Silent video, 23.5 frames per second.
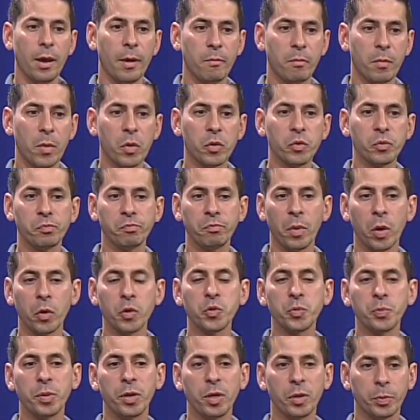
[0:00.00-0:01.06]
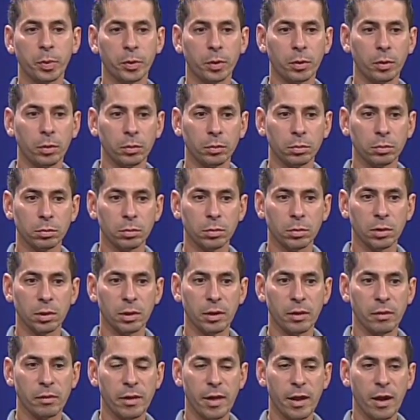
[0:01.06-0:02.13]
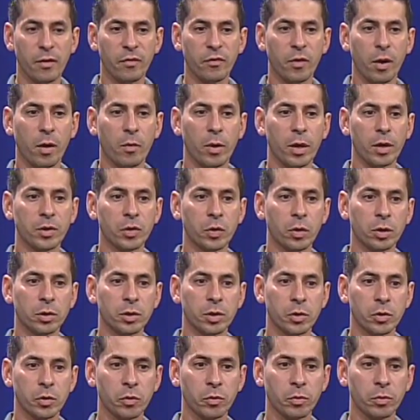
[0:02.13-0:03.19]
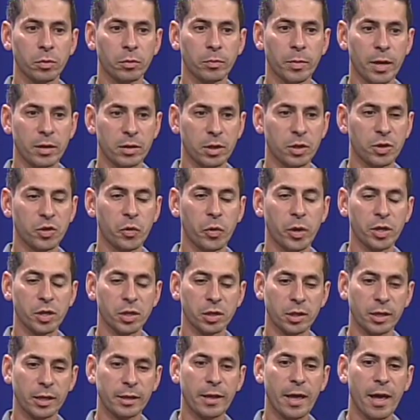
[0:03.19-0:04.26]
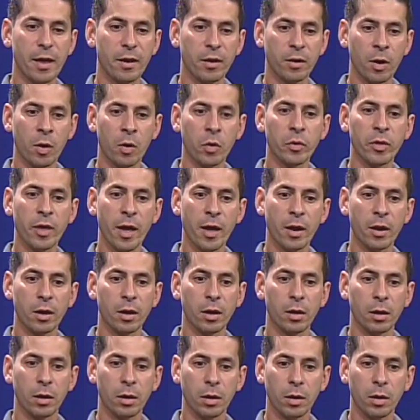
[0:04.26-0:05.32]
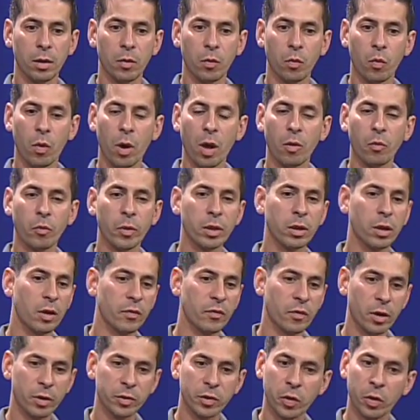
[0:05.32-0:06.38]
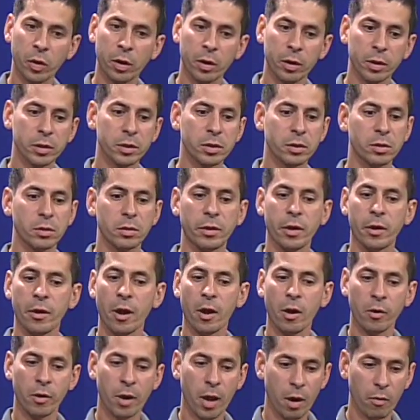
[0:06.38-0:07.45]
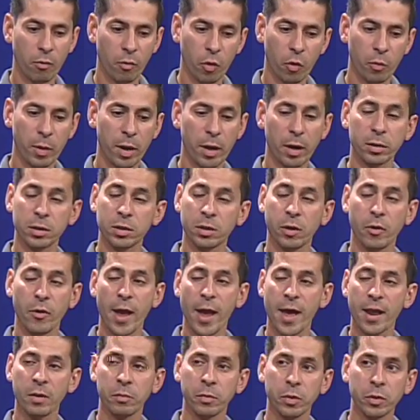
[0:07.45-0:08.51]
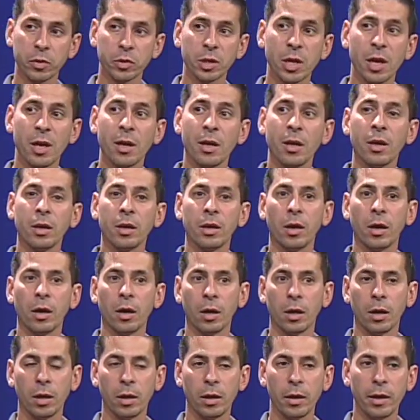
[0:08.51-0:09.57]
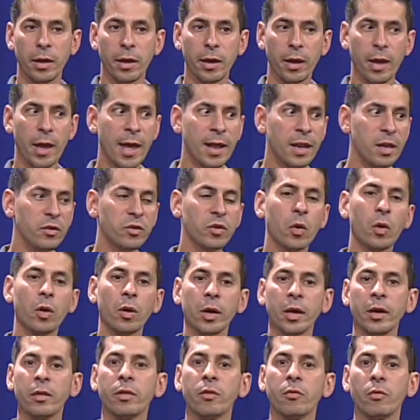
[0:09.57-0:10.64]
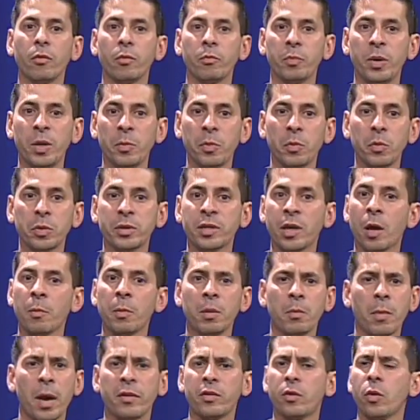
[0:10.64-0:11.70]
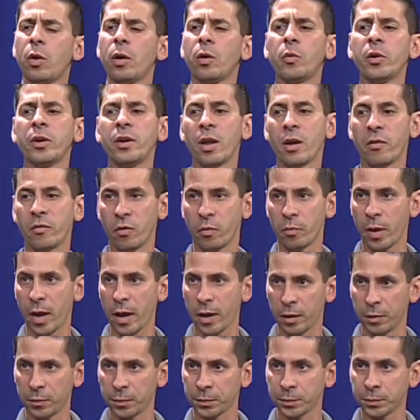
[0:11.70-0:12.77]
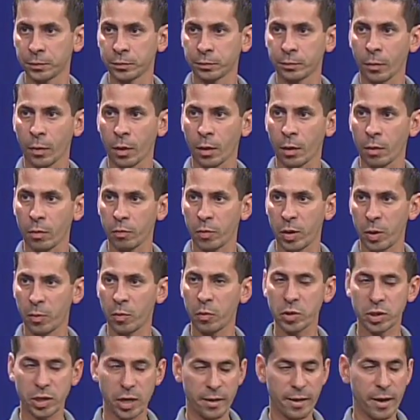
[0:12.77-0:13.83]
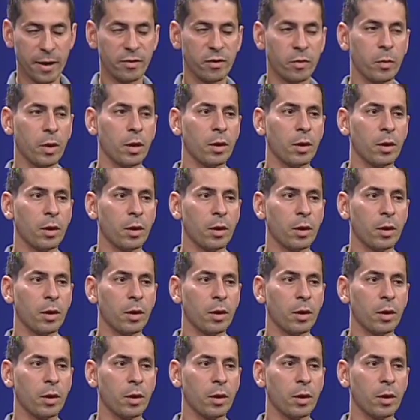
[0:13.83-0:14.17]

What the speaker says: Most people that I find when I talk to about situations like that know that while we love our dogs, they are not robots, they're animals. Any dog people will tell me my dog would never bite. People will say that to me.